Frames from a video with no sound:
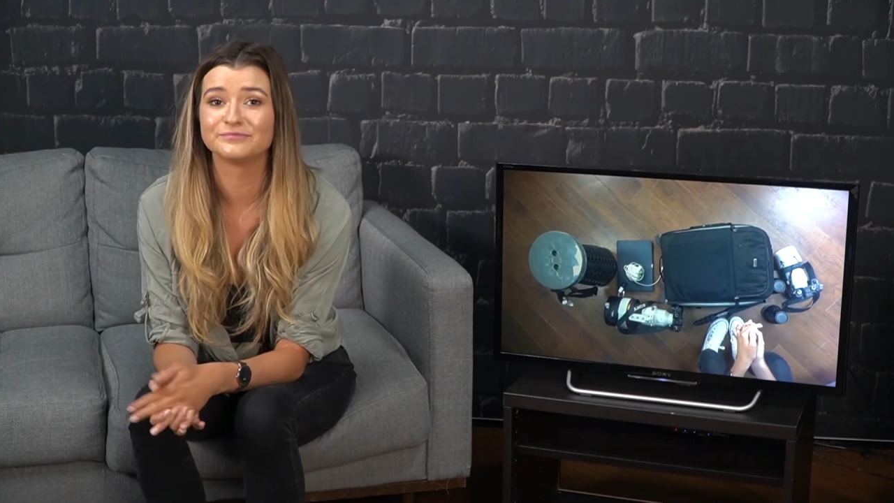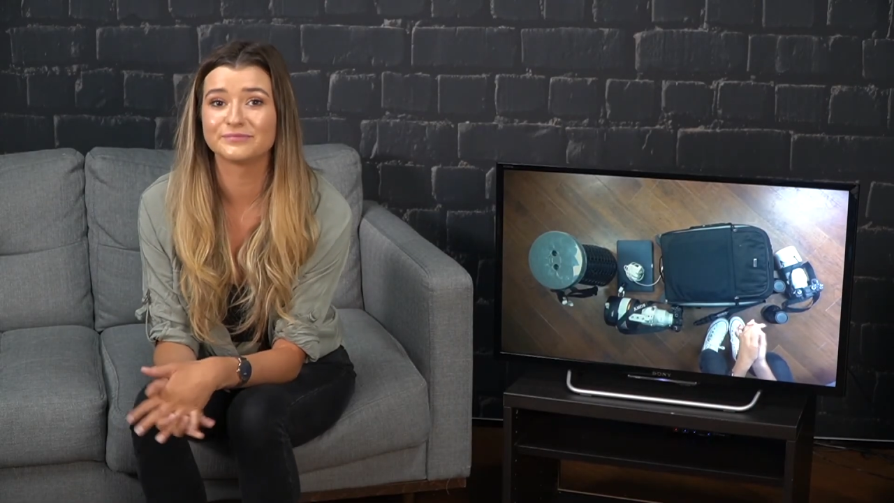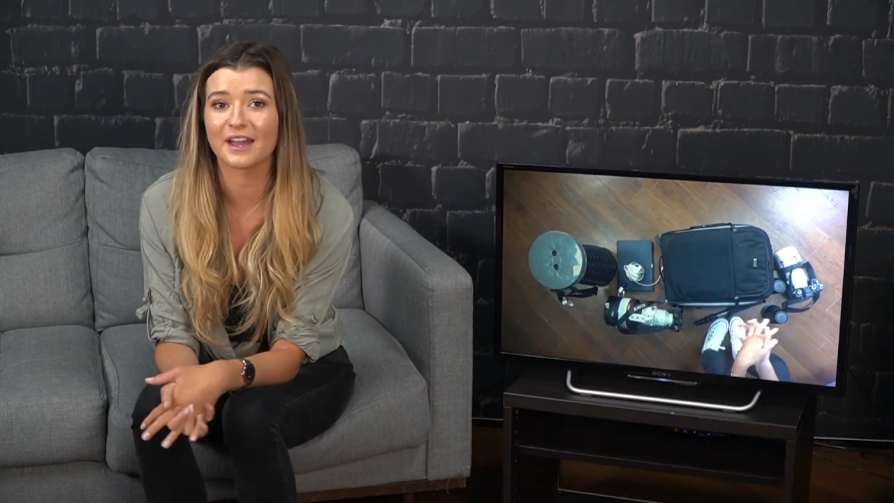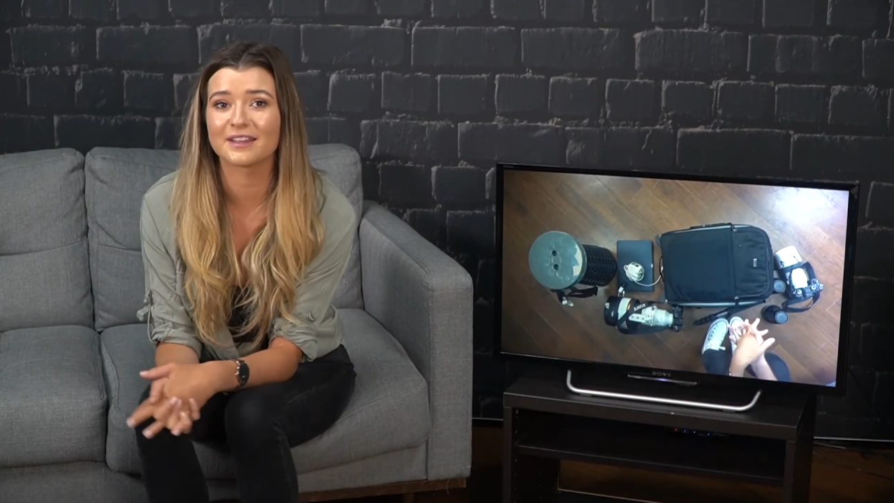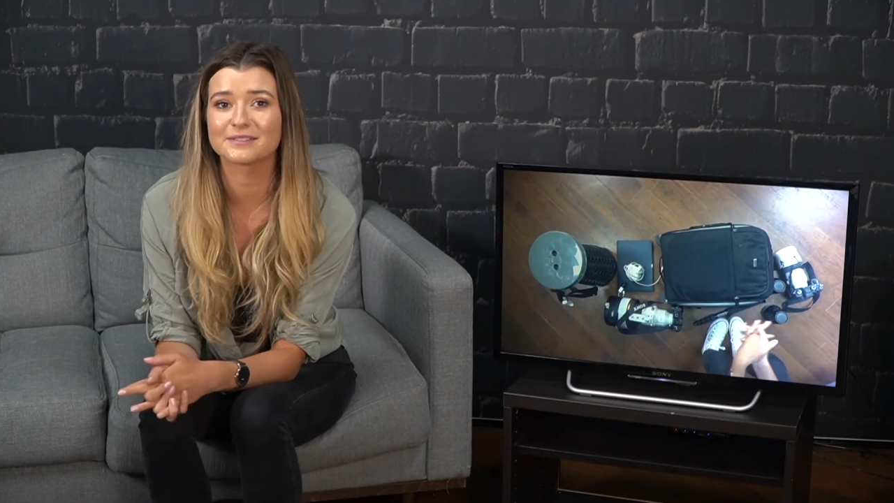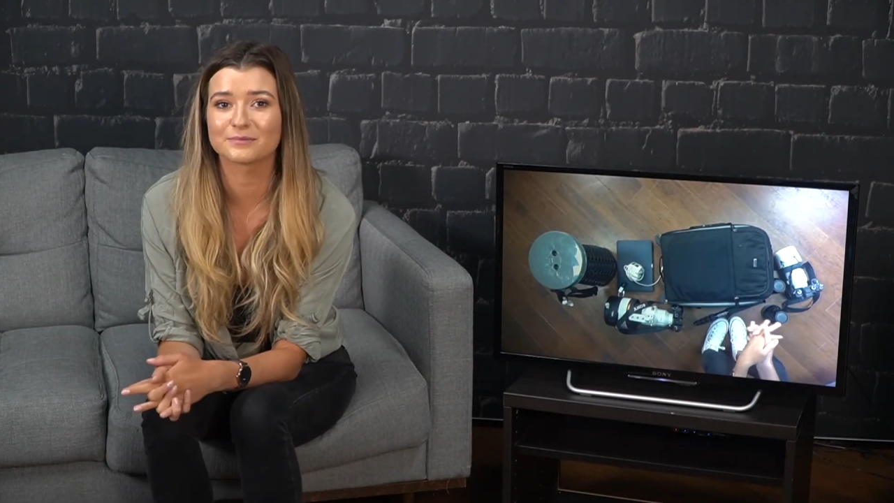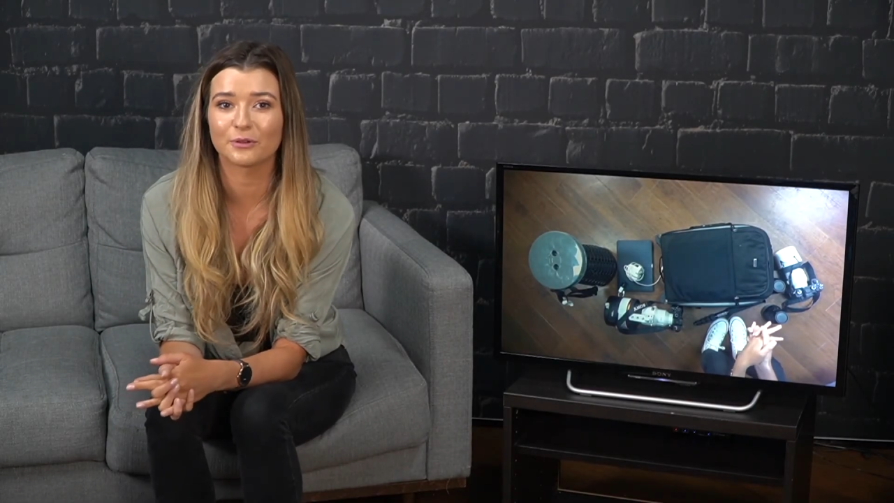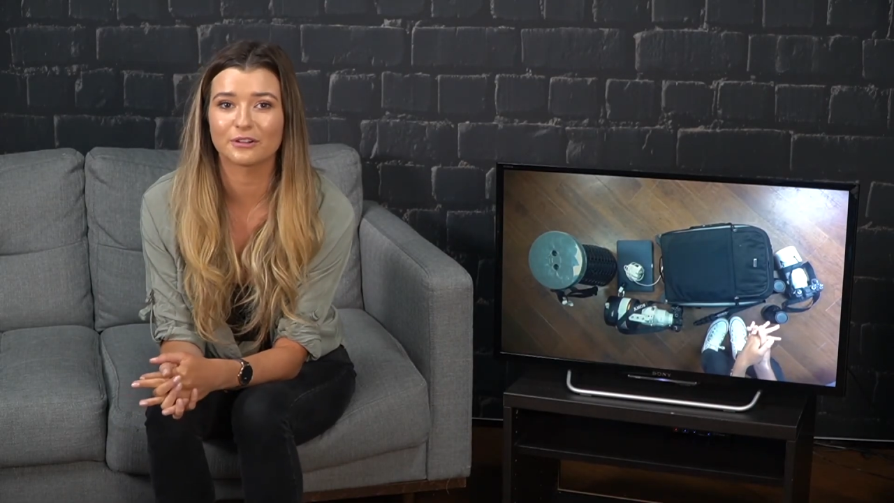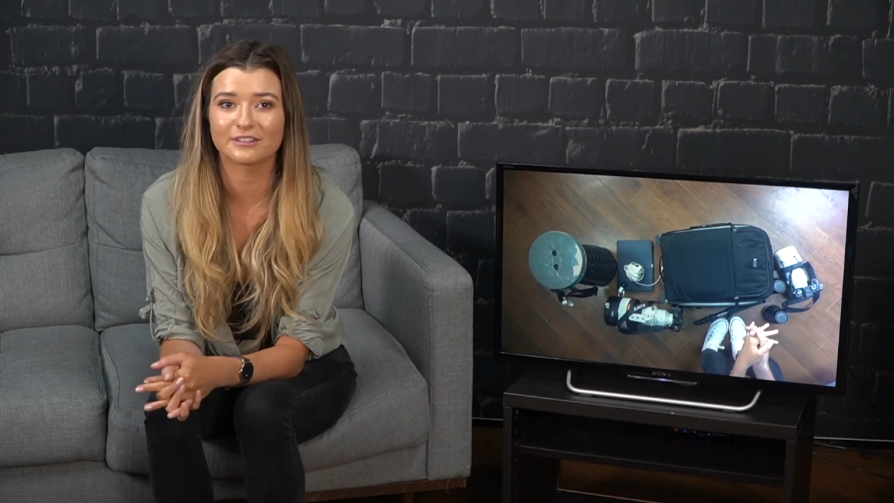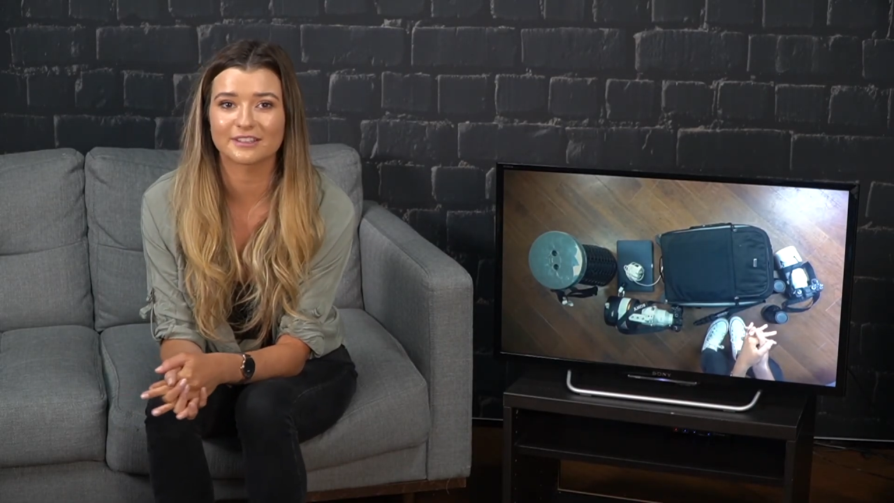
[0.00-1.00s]
that is
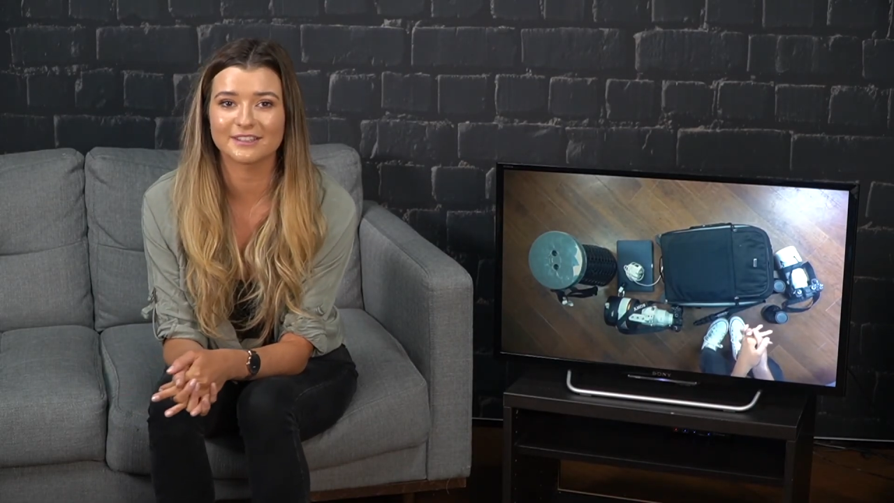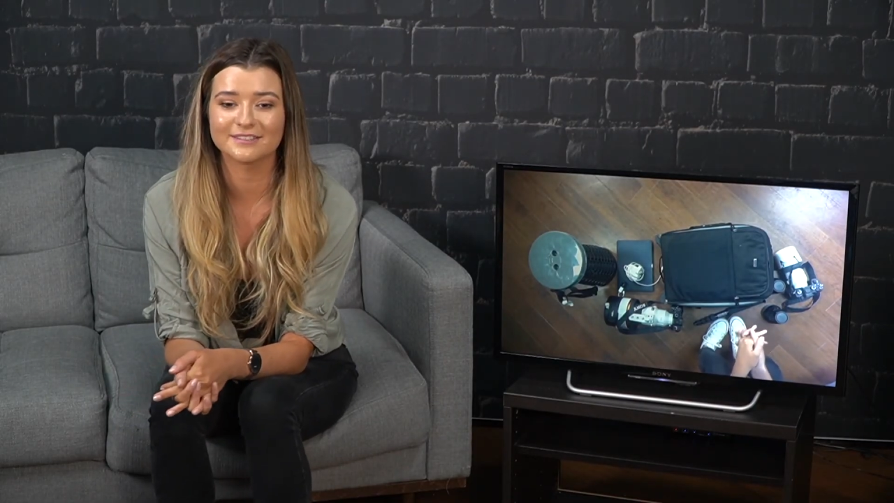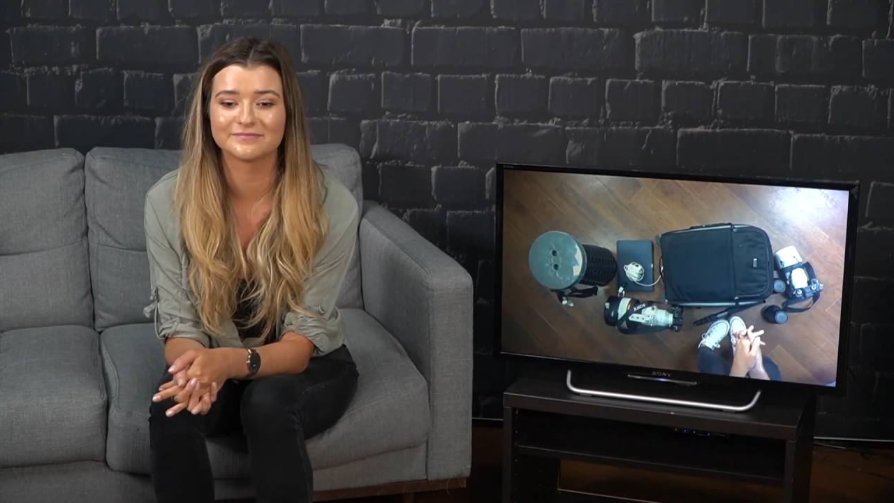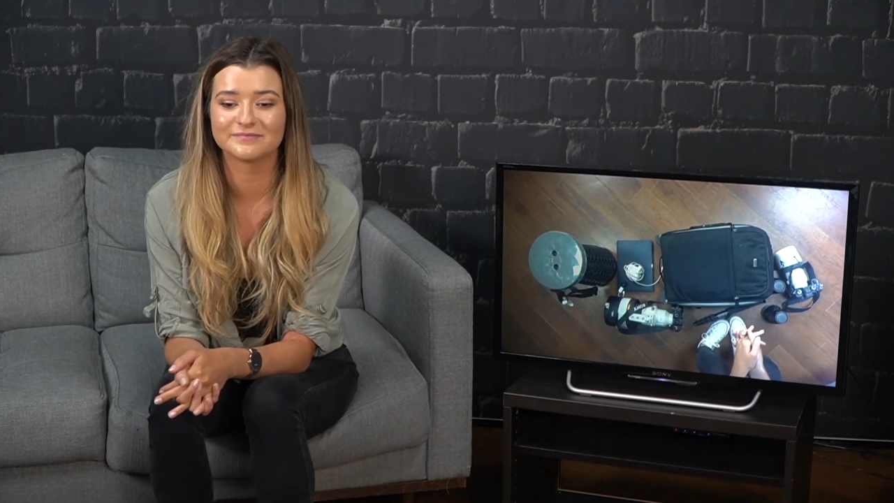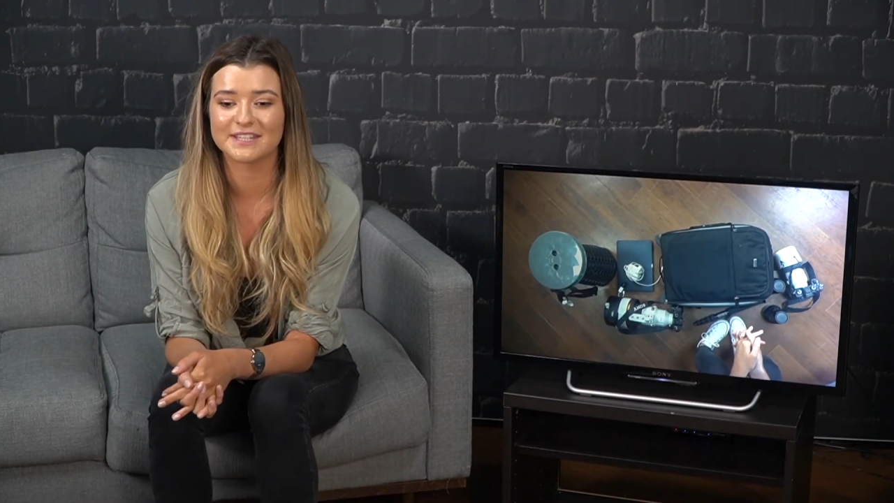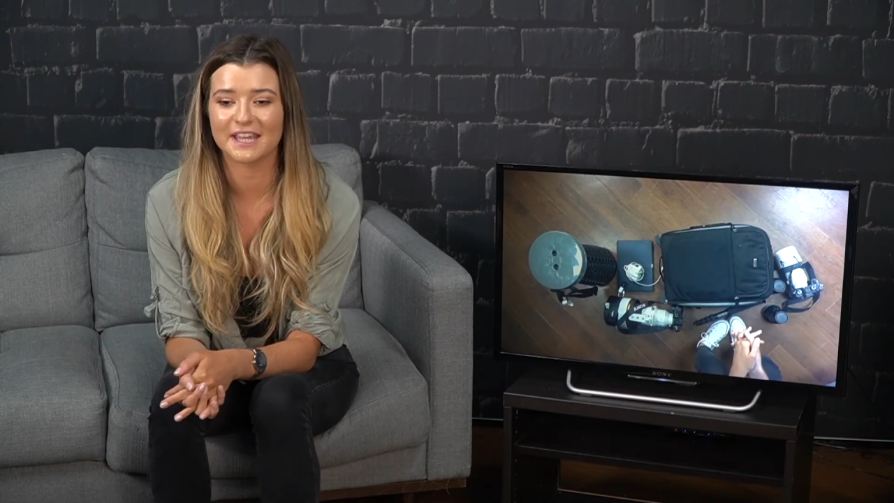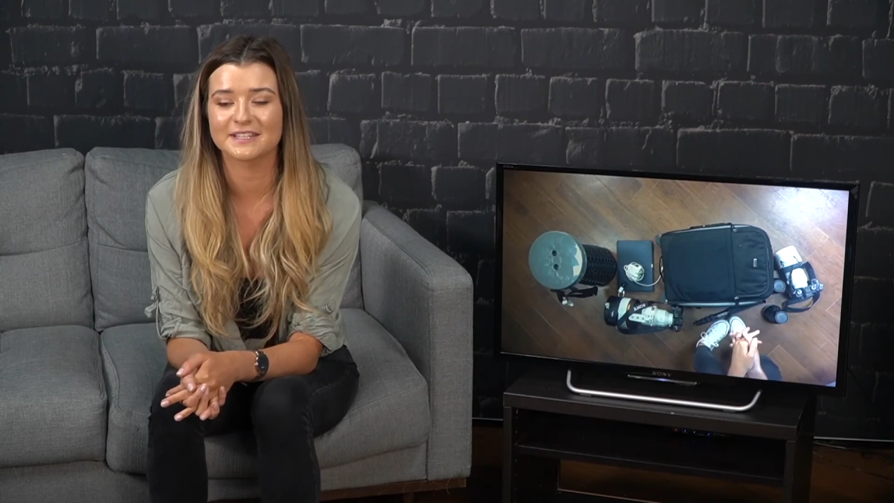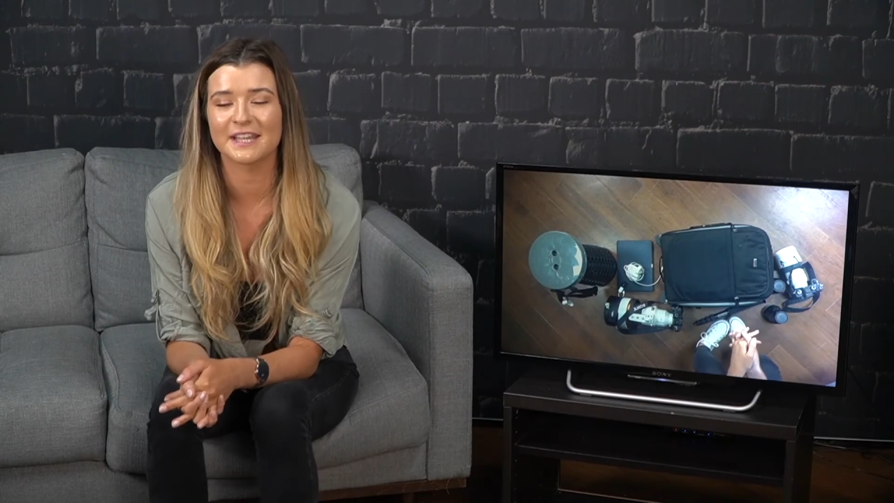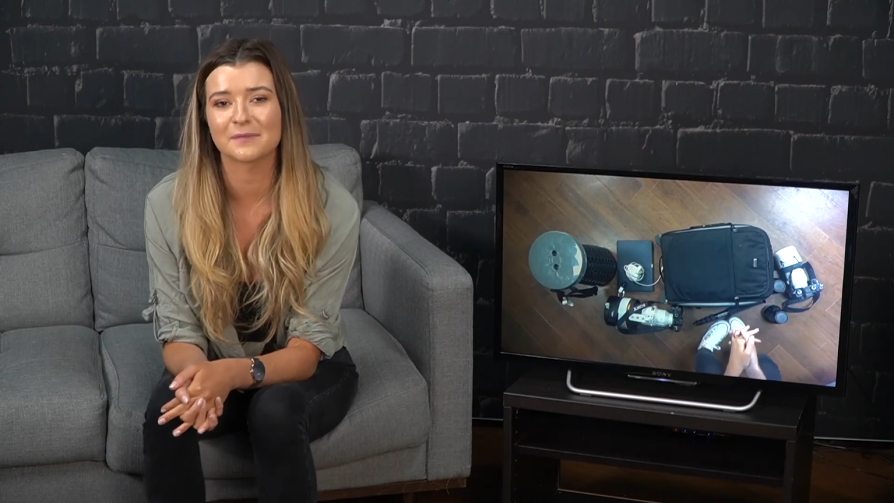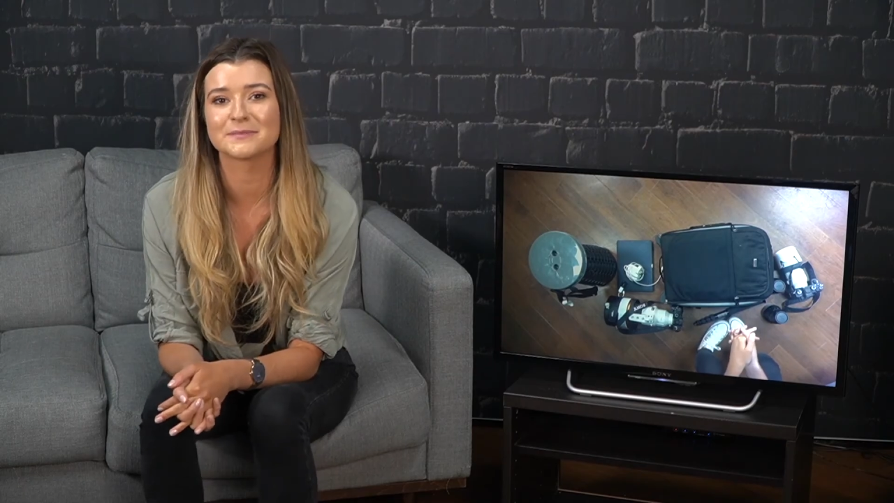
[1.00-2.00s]
what I take
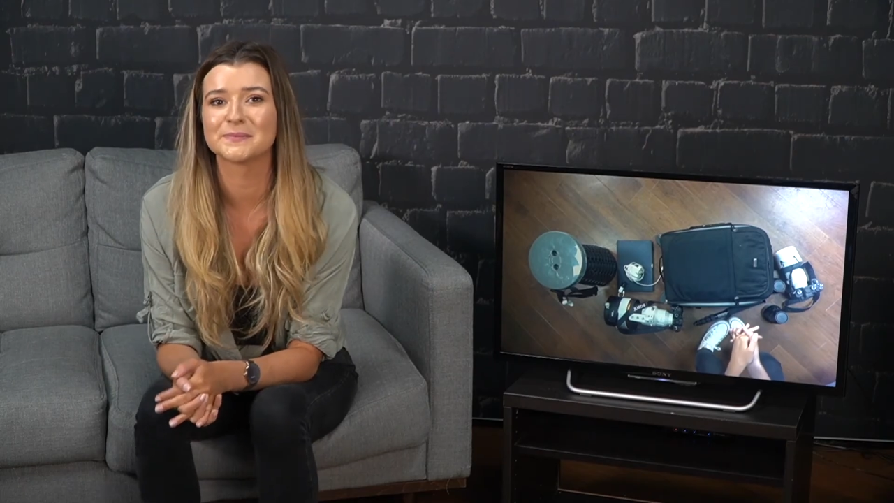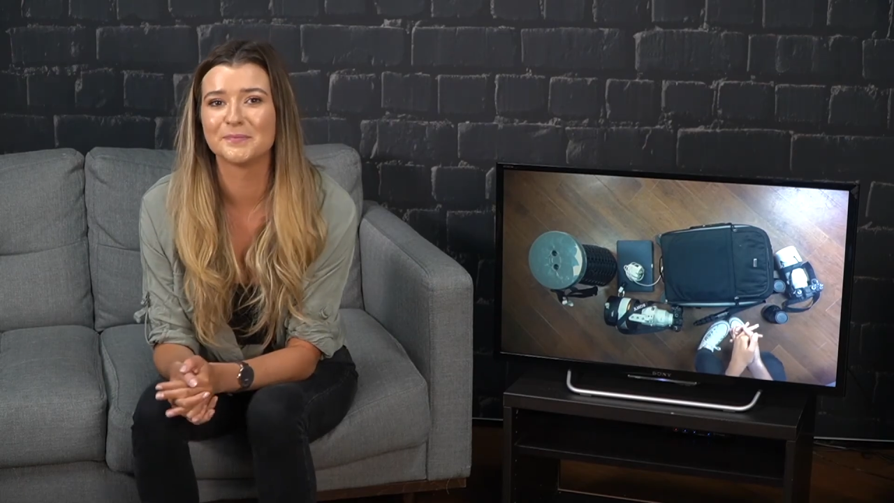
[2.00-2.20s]
to games.